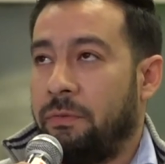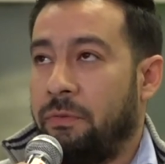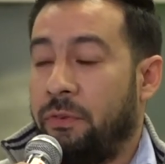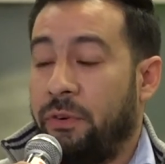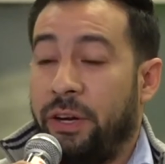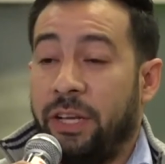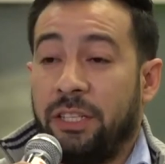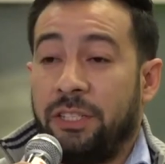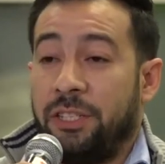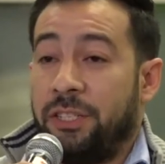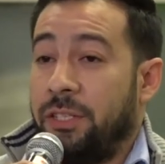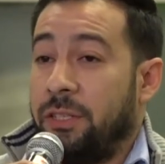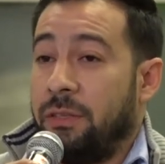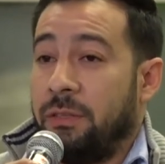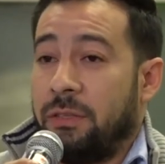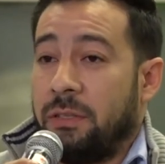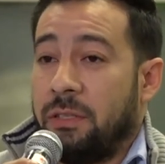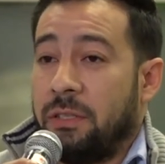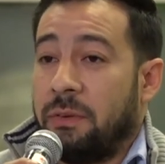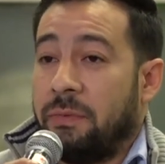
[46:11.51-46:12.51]
fridge
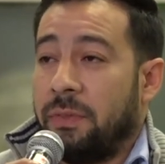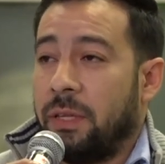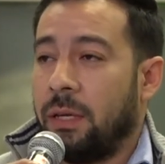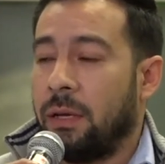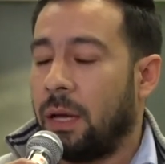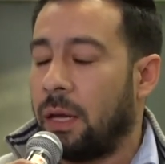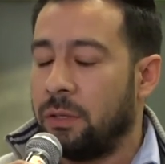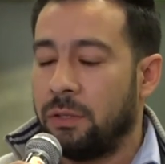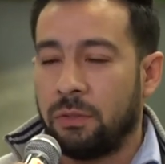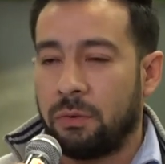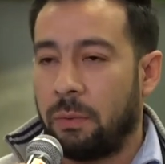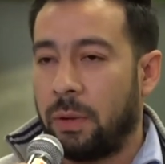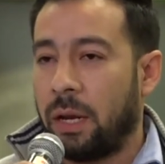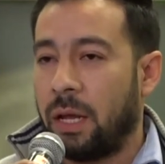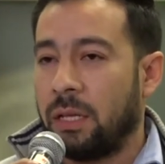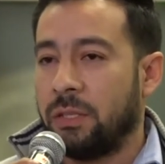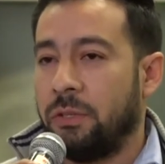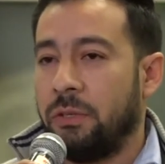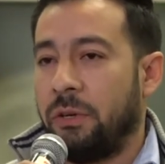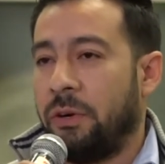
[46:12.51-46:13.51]
or something. I just want to
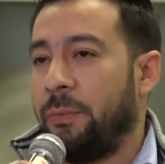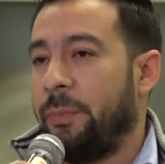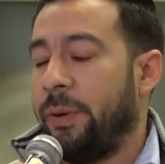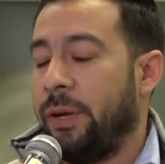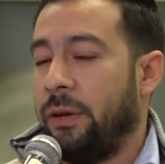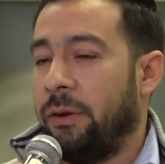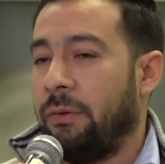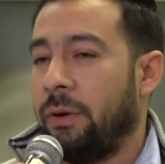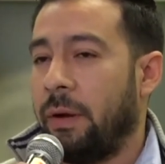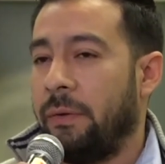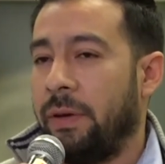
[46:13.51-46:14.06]
ask your opinion